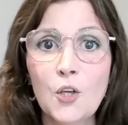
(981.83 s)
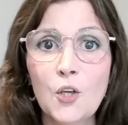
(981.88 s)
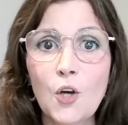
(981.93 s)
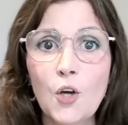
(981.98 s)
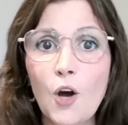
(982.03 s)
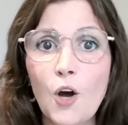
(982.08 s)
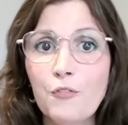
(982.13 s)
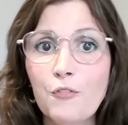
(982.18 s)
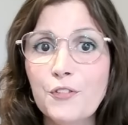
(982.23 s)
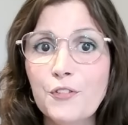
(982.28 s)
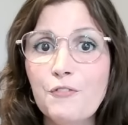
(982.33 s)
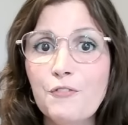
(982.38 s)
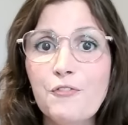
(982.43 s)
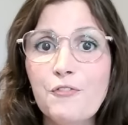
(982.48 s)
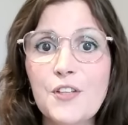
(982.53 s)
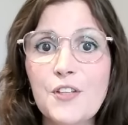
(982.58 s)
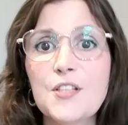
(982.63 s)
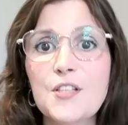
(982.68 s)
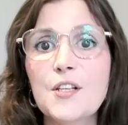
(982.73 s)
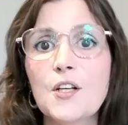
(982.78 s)
of the
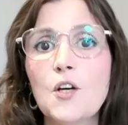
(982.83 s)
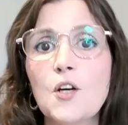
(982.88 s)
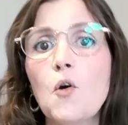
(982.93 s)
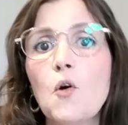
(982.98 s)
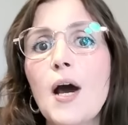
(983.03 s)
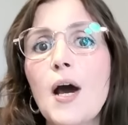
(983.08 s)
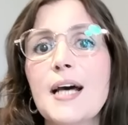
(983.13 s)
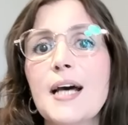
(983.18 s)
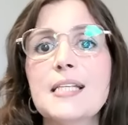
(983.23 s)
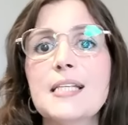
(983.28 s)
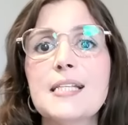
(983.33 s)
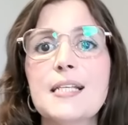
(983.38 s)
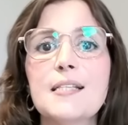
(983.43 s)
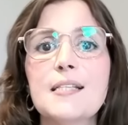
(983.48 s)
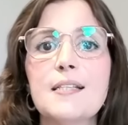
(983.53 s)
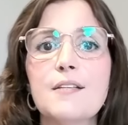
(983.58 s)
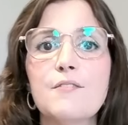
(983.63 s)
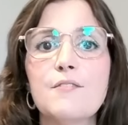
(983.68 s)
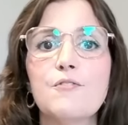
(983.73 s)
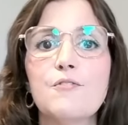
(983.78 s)
physical assets
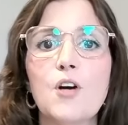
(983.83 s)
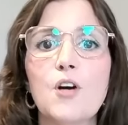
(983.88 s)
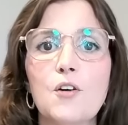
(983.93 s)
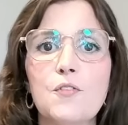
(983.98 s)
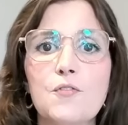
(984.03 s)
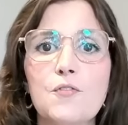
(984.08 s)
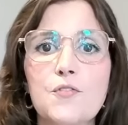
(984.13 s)
involved.